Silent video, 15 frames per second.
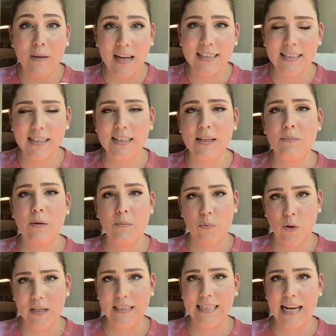basically been
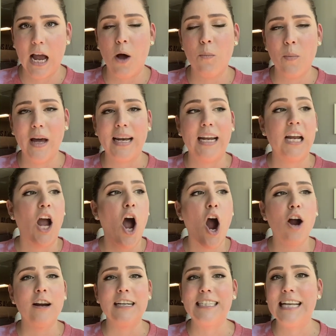printing out money
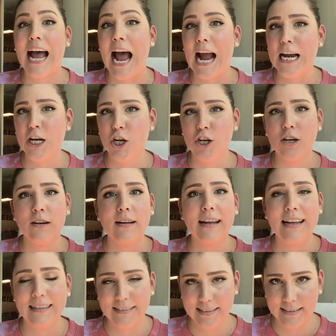our entire
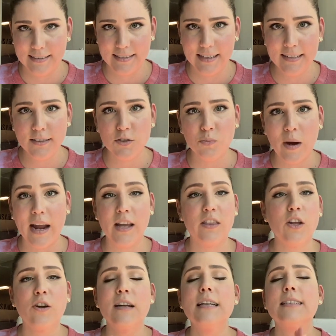existence, right?
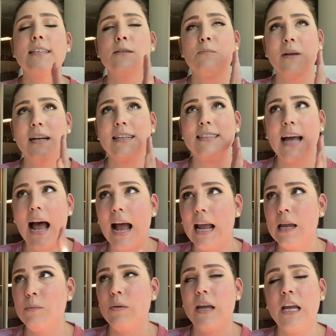There isn't been a
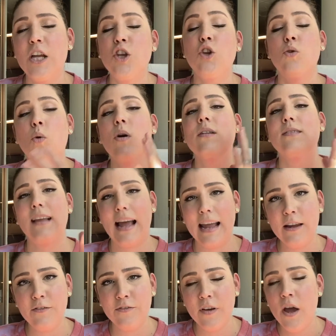time in your
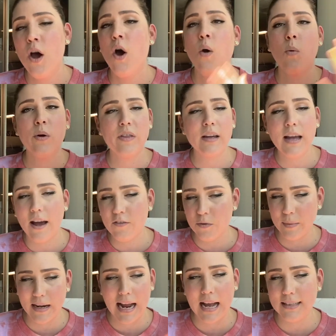life where the
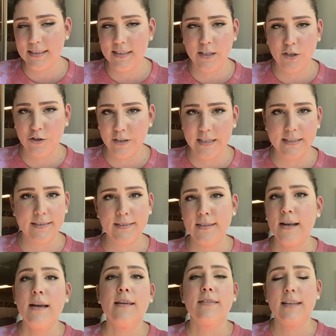government hasn't increased
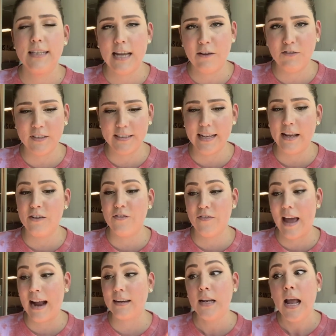the deficit. In
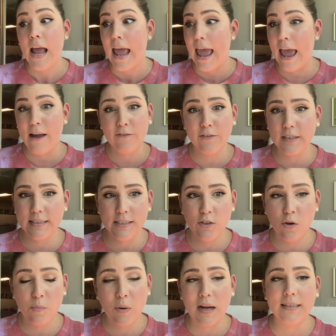fact, every
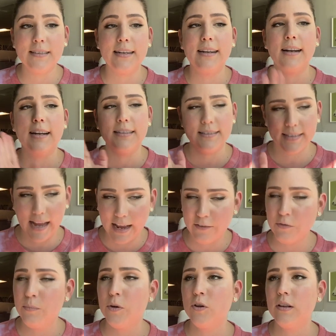single president, aside
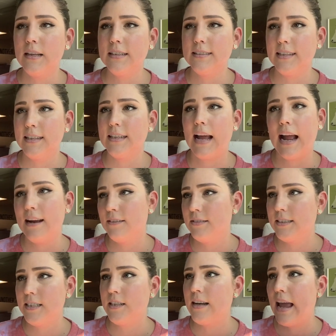from Bill Clinton, I have
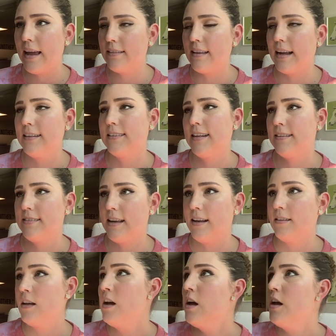seen headlines that
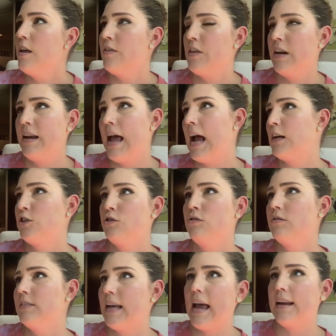said, the
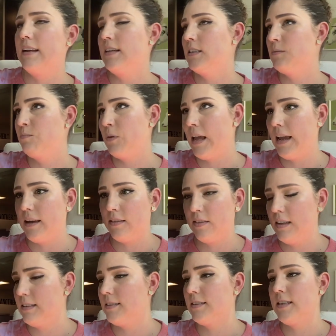national debt is blank.
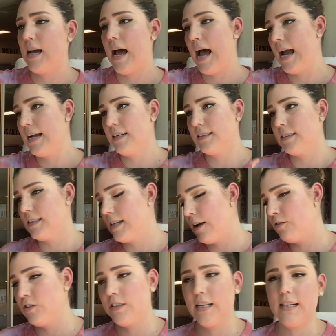This is the highest the
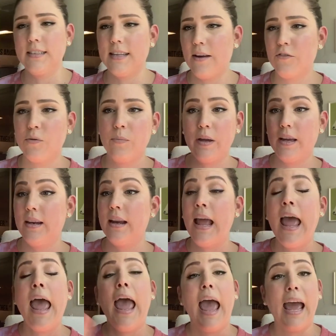deficit has ever been.
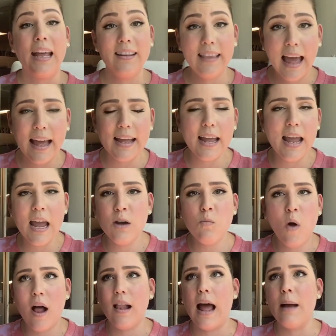And that, and
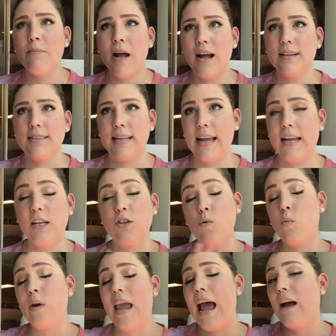while I'm not saying
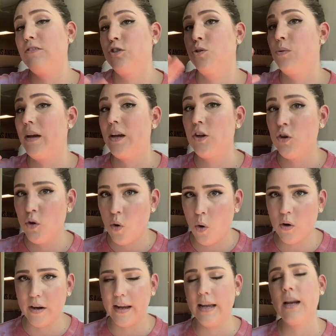we have to
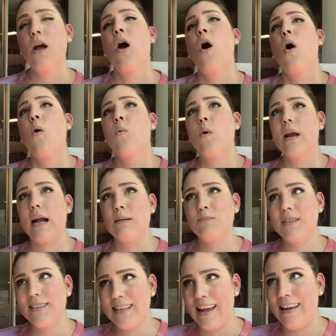ignore it, what I'm
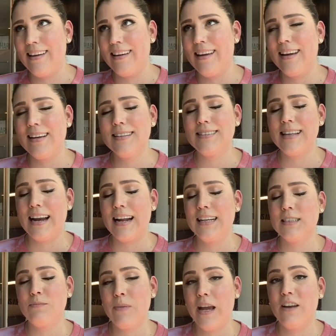saying is that it
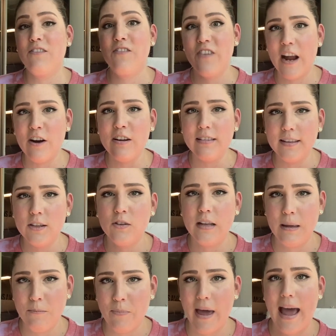has made very little
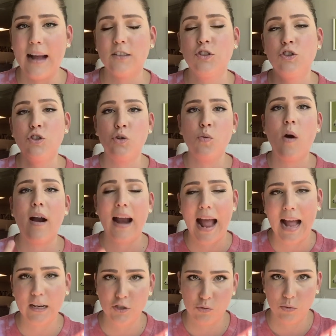impact to our
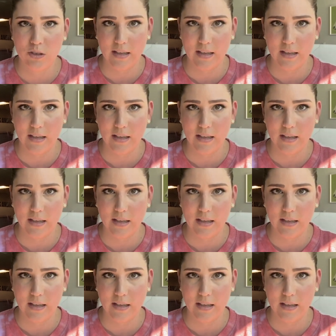actual